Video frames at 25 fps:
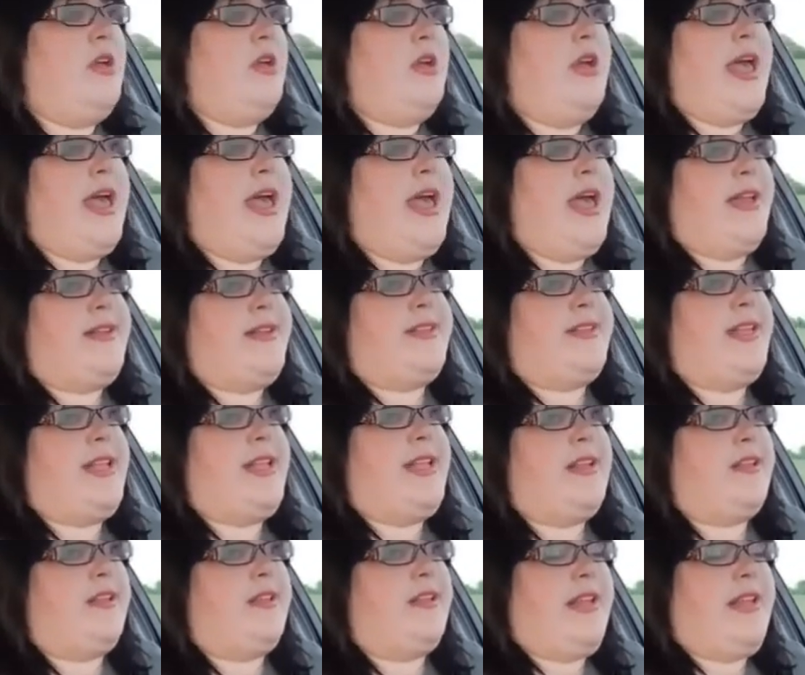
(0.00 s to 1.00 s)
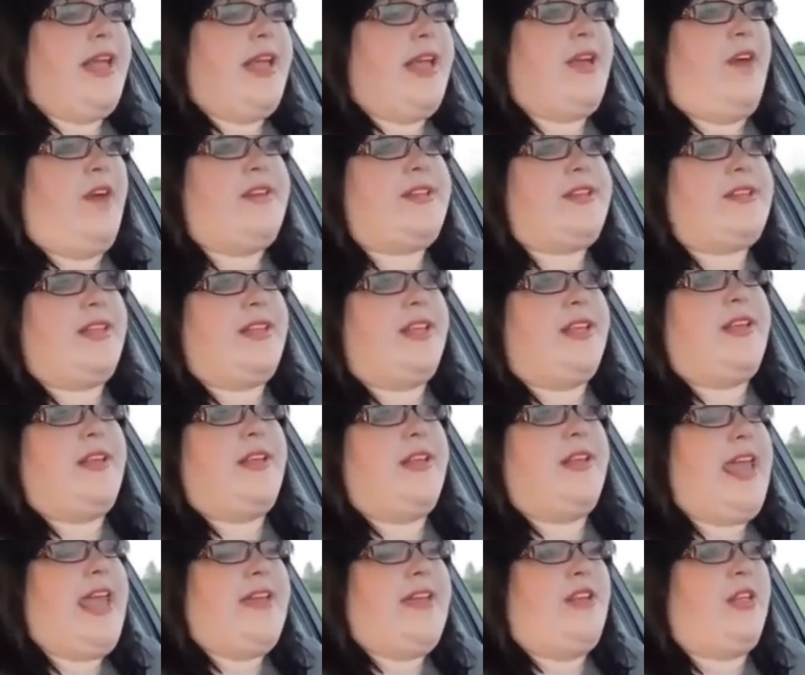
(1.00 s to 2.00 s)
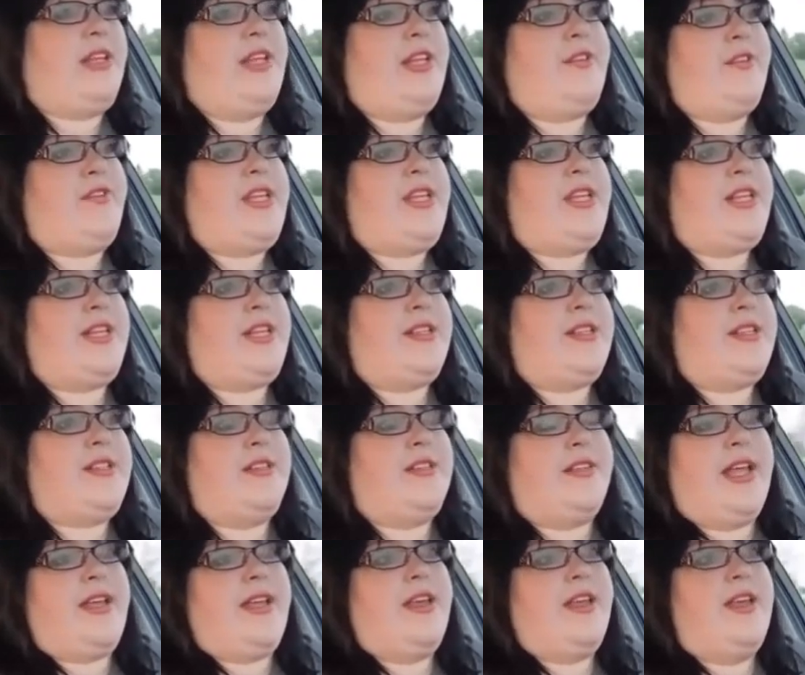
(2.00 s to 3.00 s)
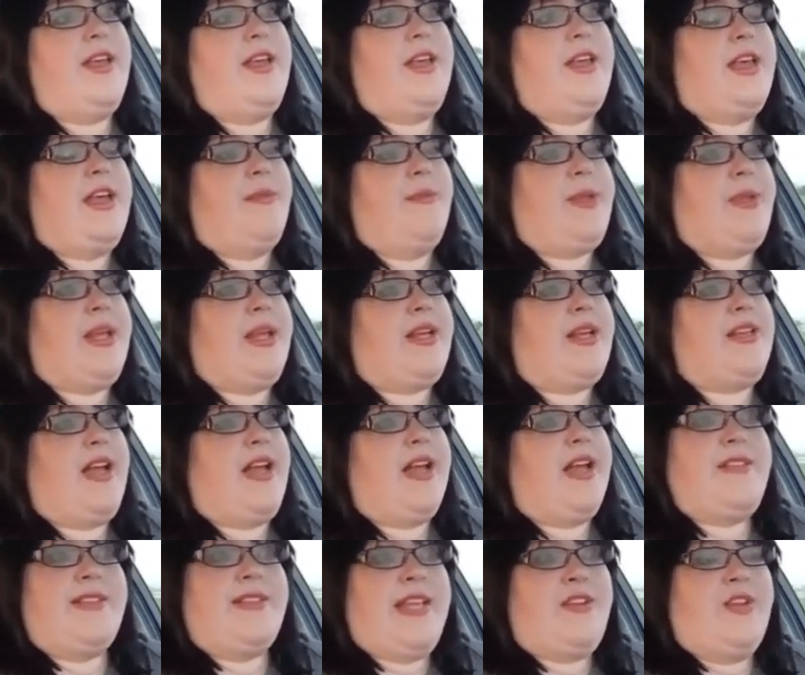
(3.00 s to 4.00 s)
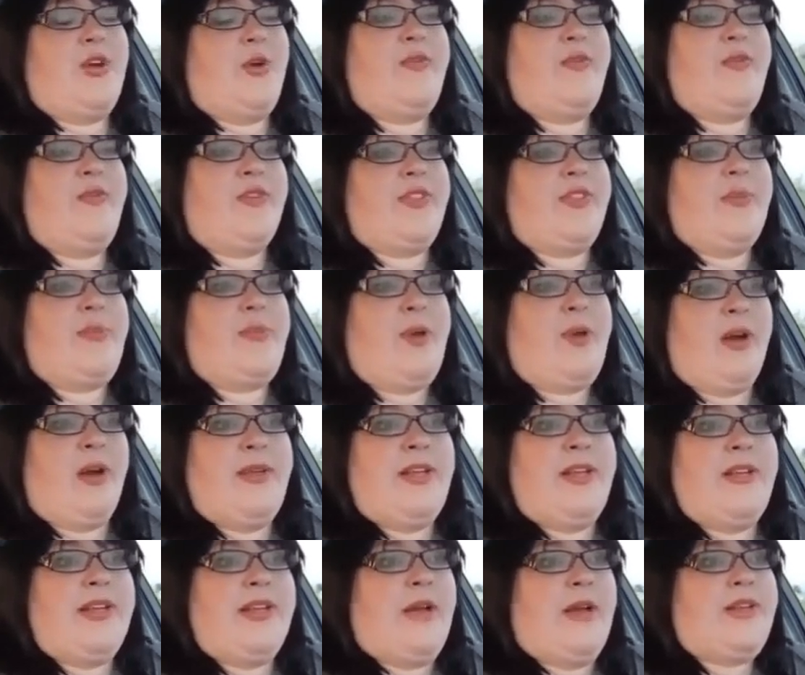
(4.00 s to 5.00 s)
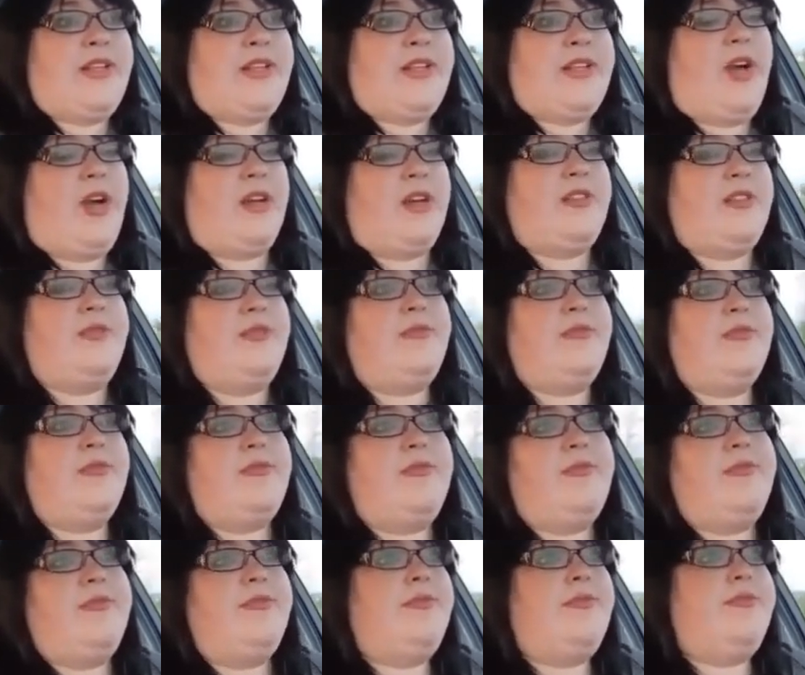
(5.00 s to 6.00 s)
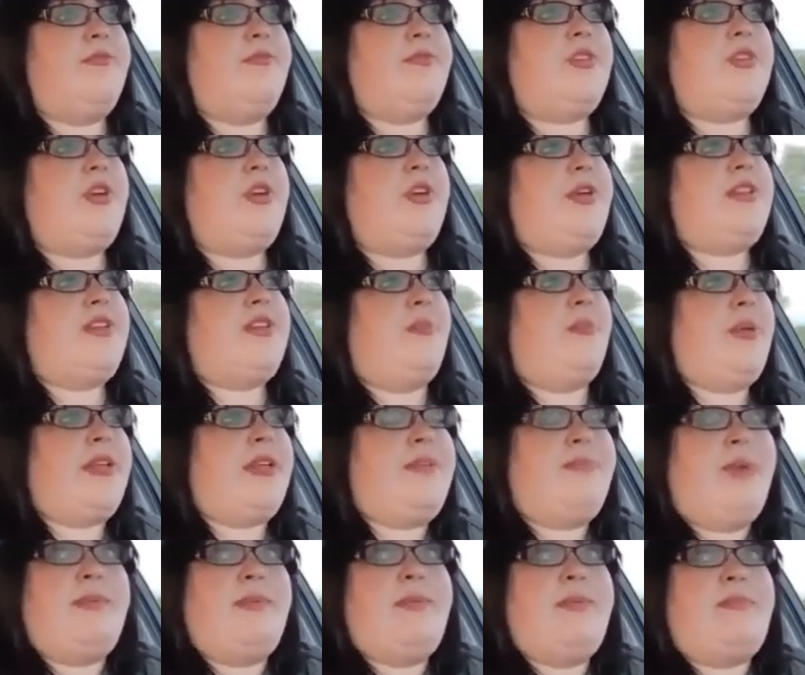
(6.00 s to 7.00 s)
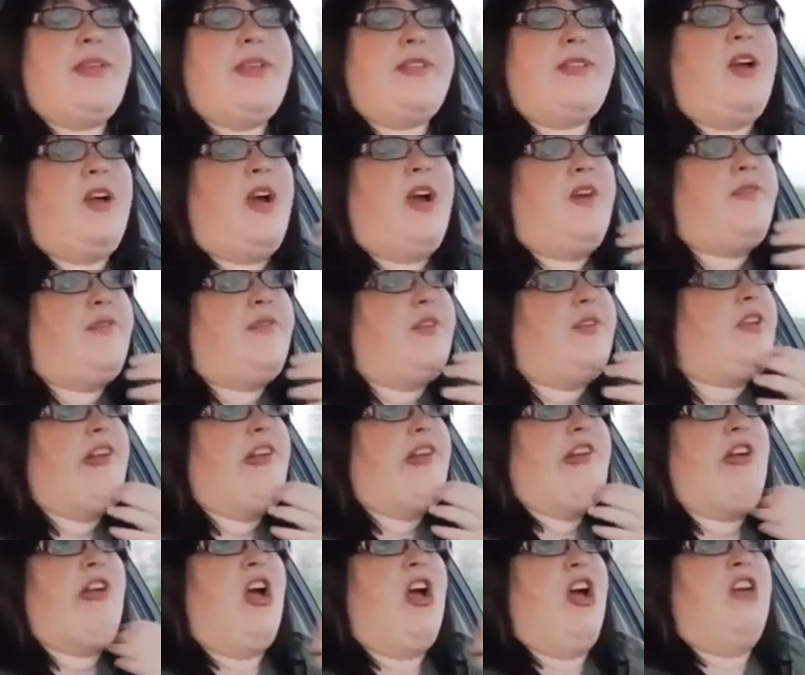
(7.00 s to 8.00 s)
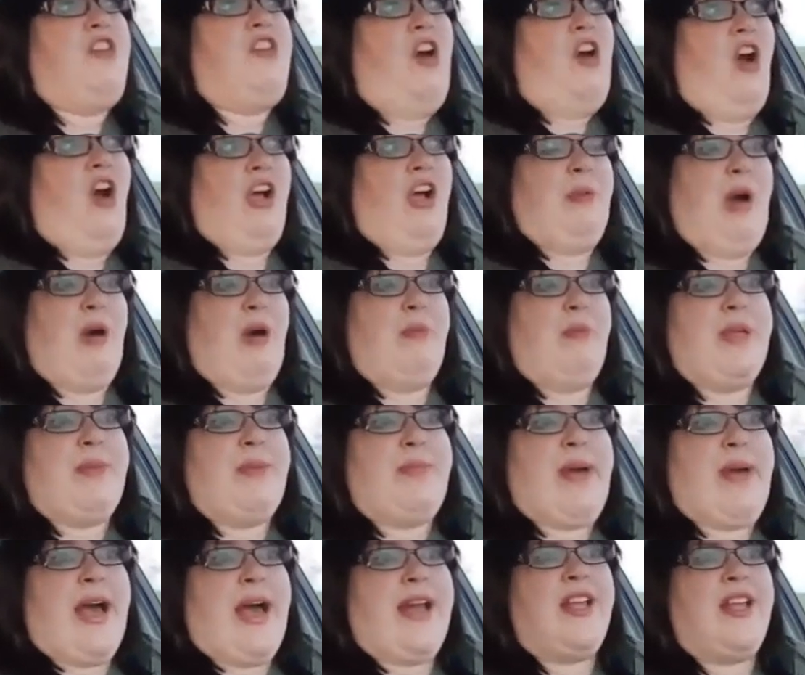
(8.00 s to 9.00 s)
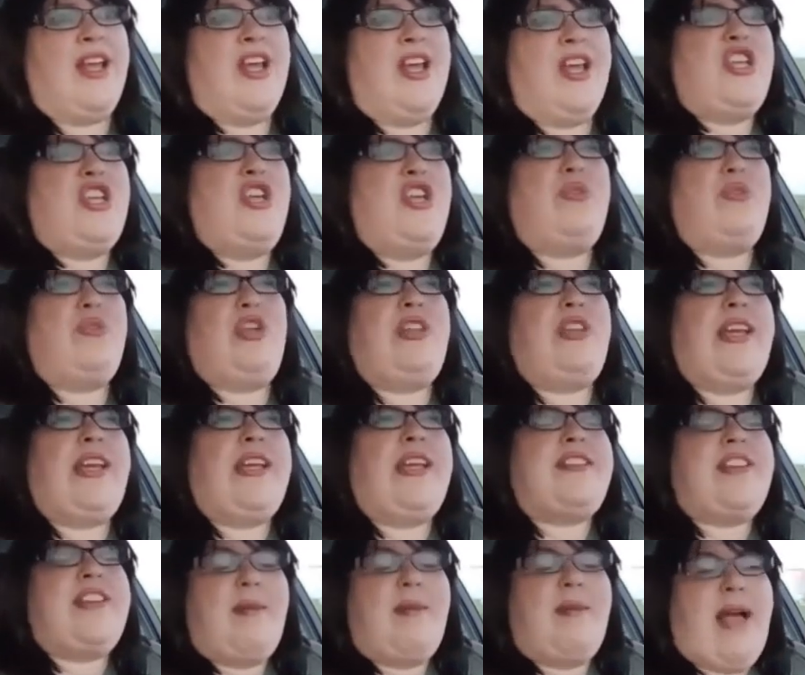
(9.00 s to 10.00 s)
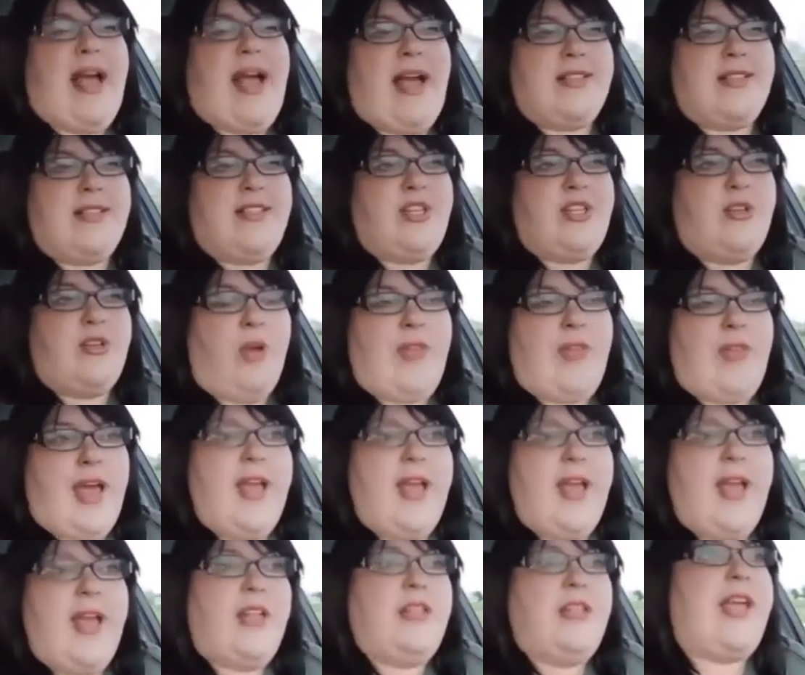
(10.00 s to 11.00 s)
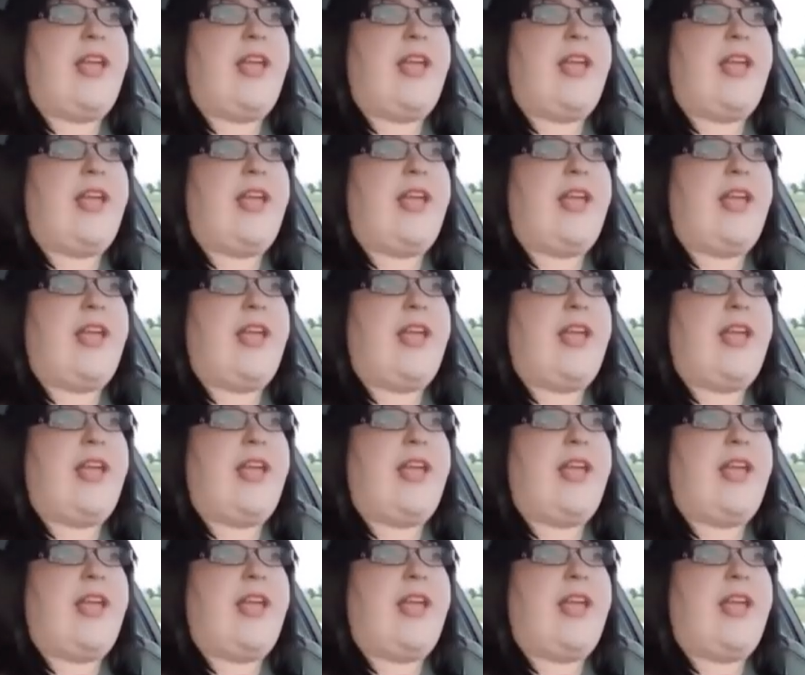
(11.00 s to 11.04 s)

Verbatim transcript: And he like obviously cannot leave Didi's like because I said no for the apartment. Now he's fucked. So he's all probably pissed off and gonna talk about me bad. You look like a dumbass. You know that?